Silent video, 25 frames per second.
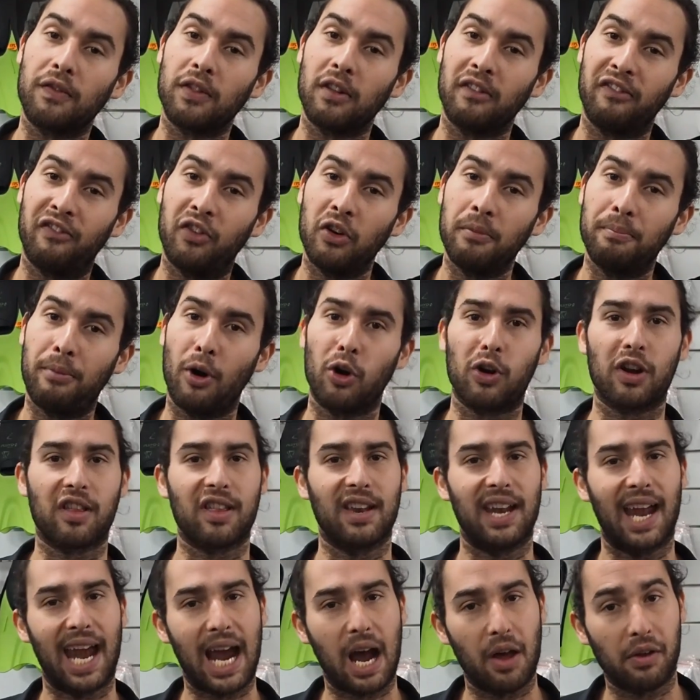the foot pockets
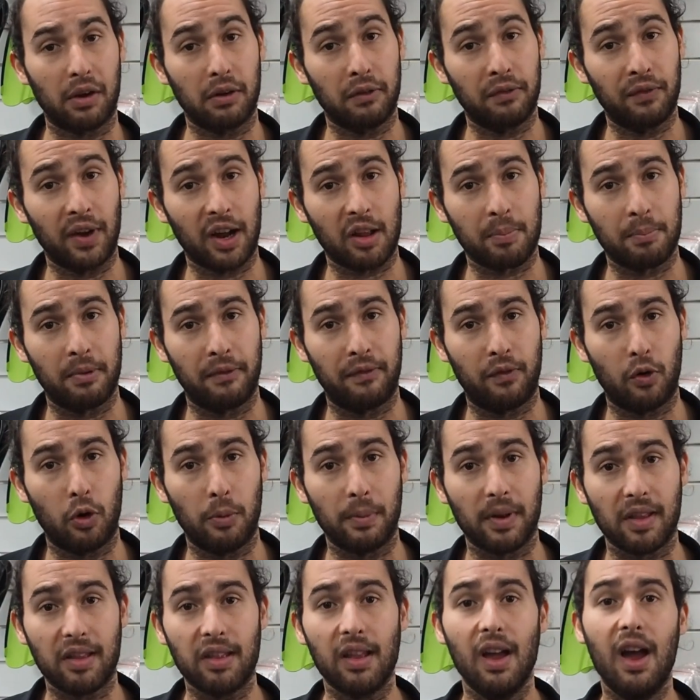and how that affects
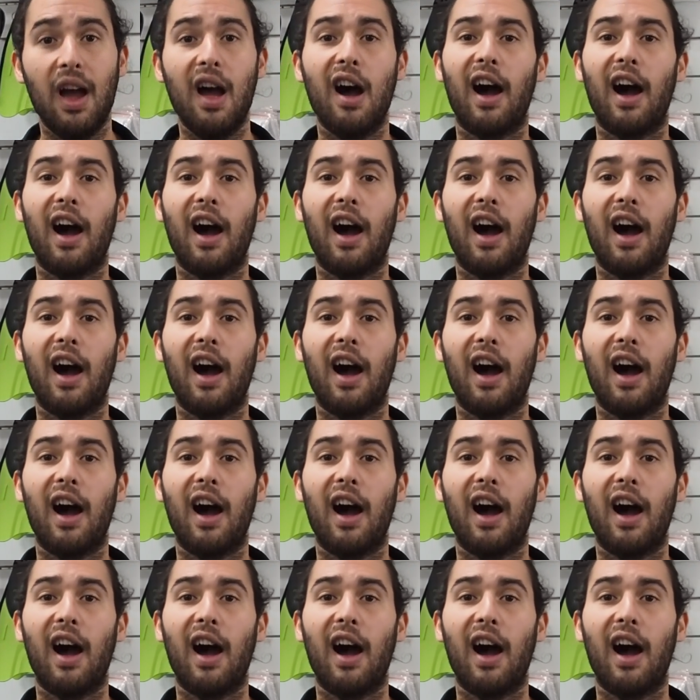performance.